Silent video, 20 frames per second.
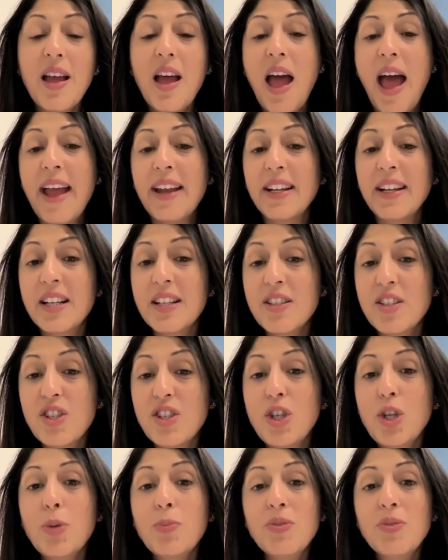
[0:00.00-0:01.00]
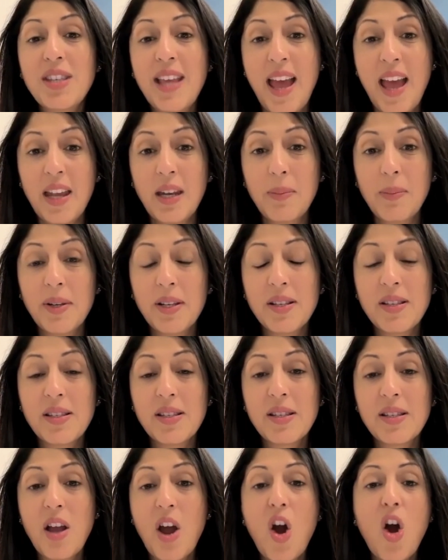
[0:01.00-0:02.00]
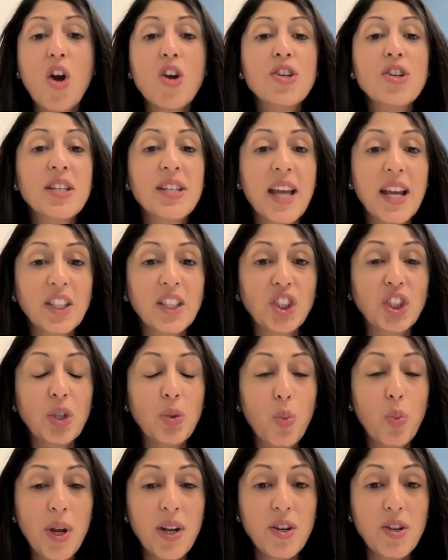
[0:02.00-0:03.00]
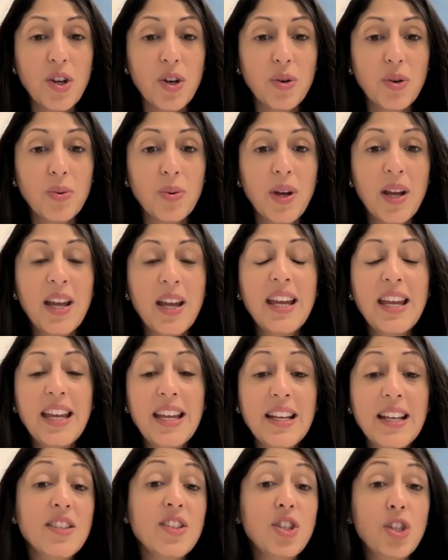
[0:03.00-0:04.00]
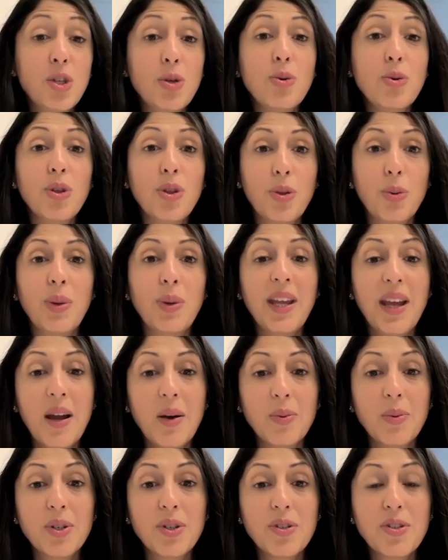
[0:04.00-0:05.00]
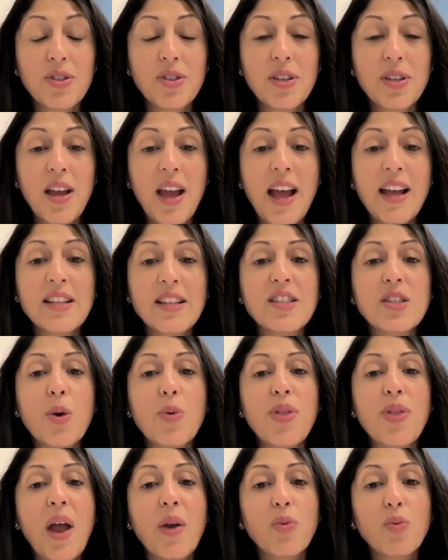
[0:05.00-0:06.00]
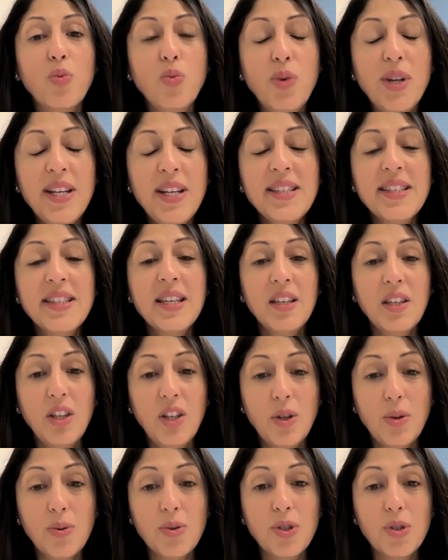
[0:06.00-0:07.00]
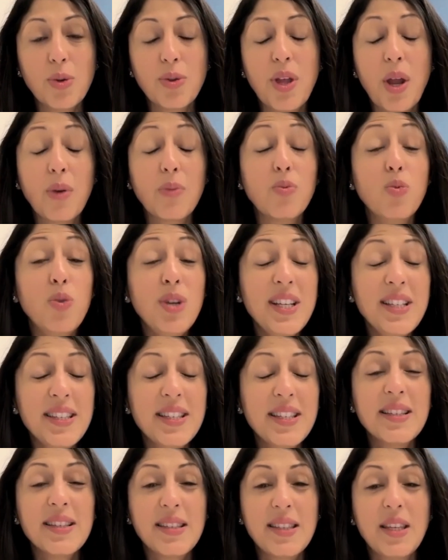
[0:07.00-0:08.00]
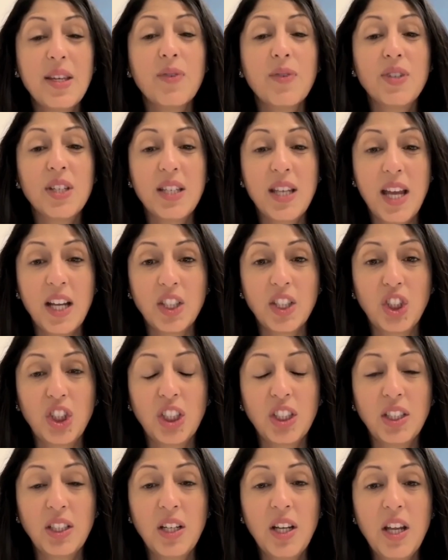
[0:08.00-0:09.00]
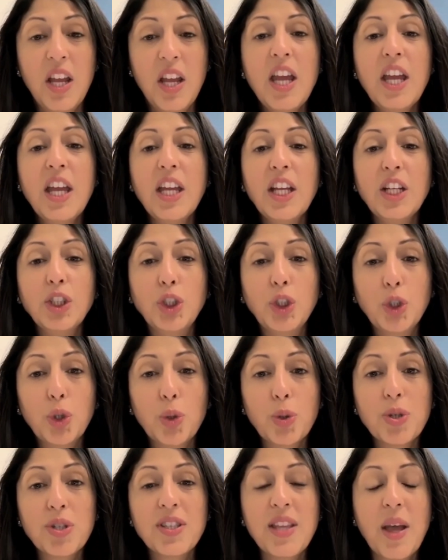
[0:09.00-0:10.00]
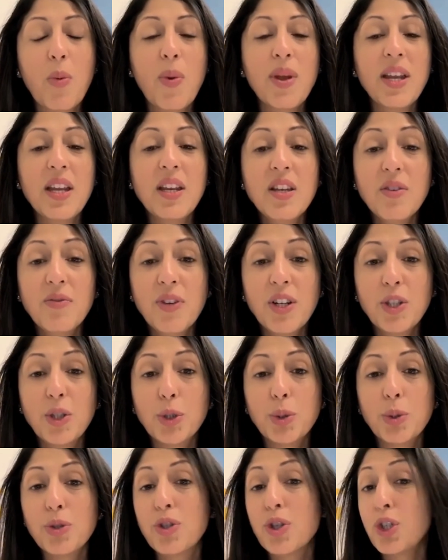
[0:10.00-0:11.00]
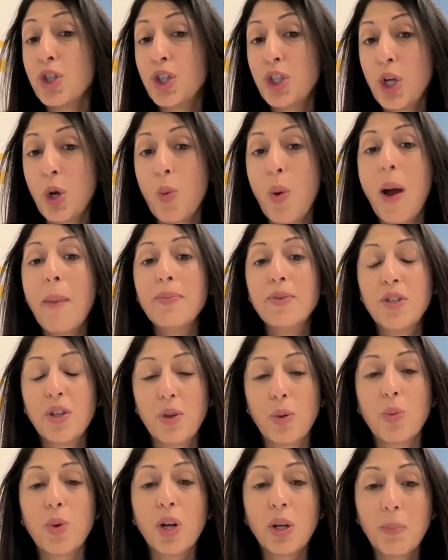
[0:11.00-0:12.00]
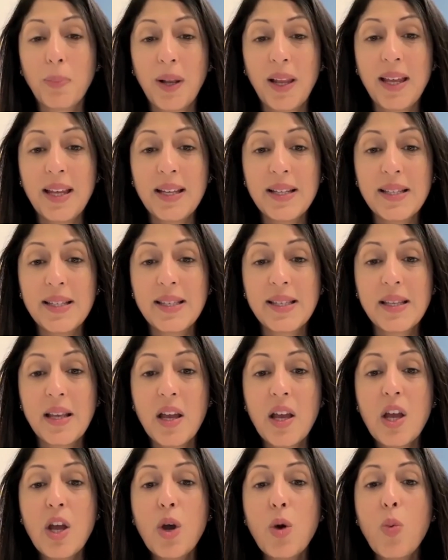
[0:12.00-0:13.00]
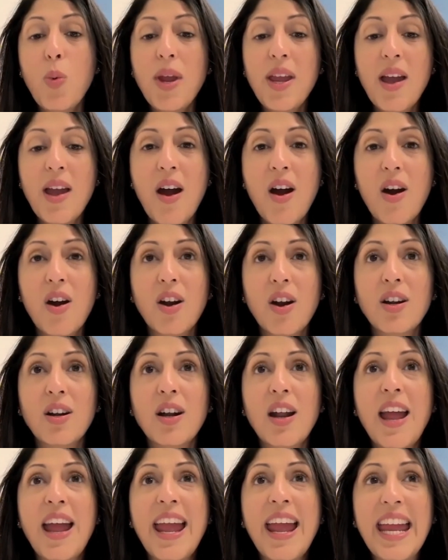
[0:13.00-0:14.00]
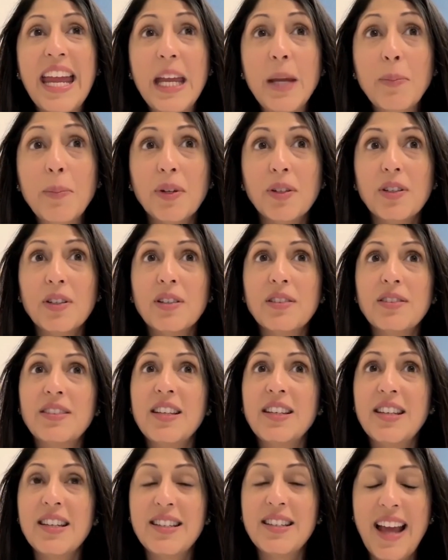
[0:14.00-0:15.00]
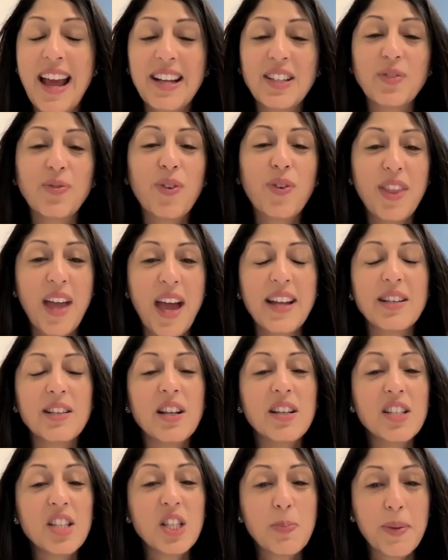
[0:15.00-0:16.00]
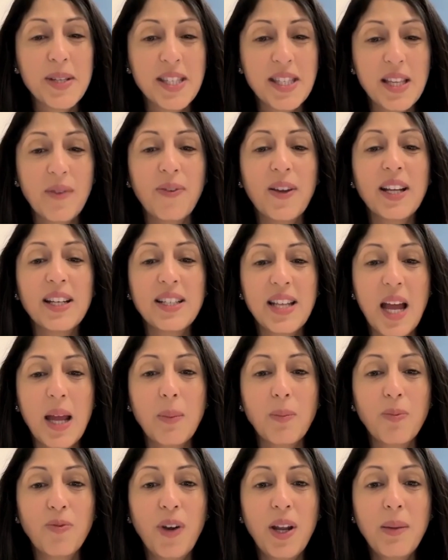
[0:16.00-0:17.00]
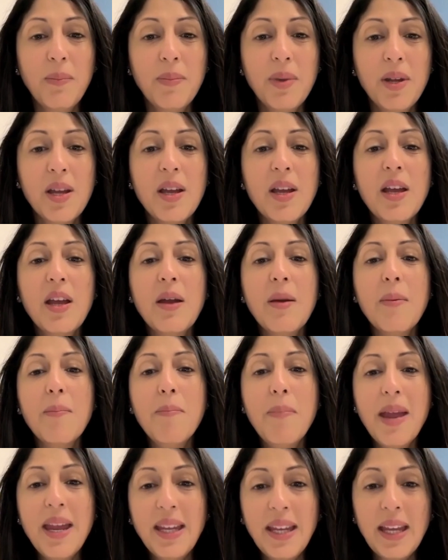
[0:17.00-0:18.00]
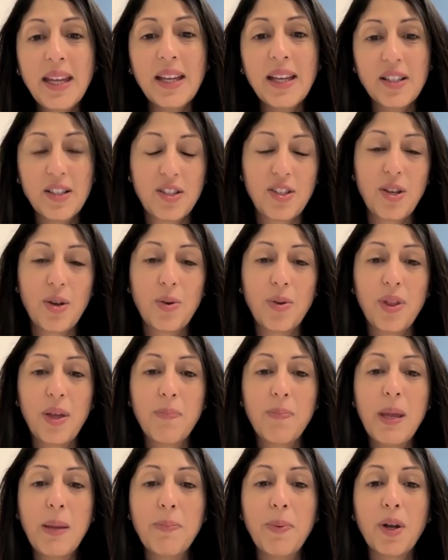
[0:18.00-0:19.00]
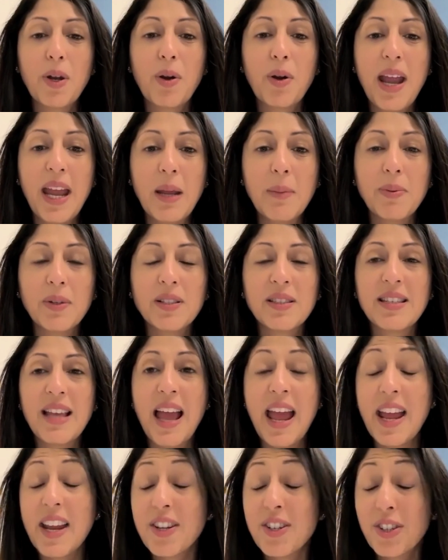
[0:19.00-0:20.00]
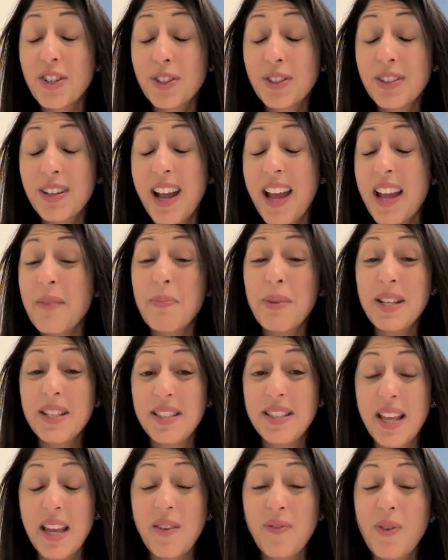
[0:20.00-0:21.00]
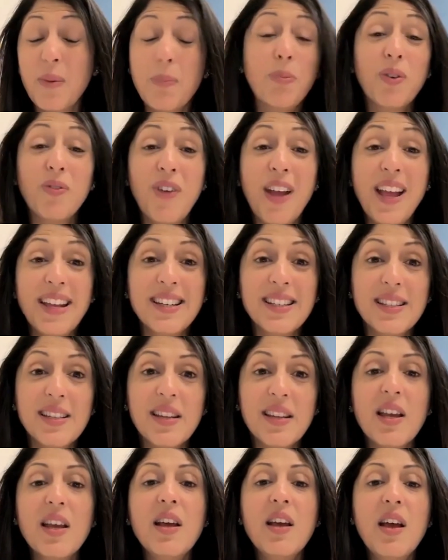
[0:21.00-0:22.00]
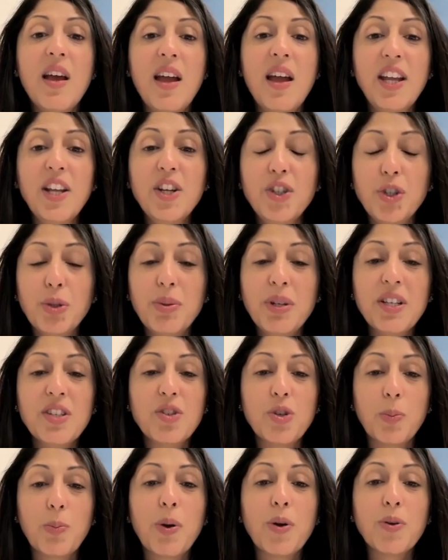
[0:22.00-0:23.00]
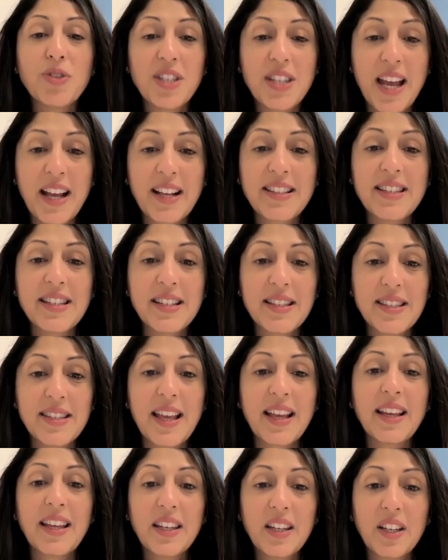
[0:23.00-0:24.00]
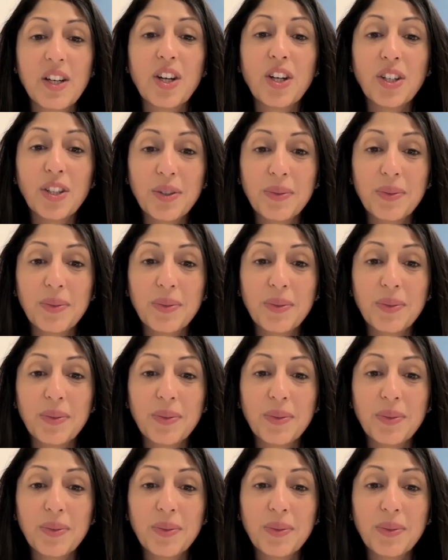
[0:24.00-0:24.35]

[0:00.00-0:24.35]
and consumes cannabis, our detection window is 2 to 3 hours. And so that recent use or that recency of detection ensures that when individuals show up to the workplace, we are able to detect for that specific time frame, making it so that people are able to enter and be safe and prevent injuries or post-accidents that can occur.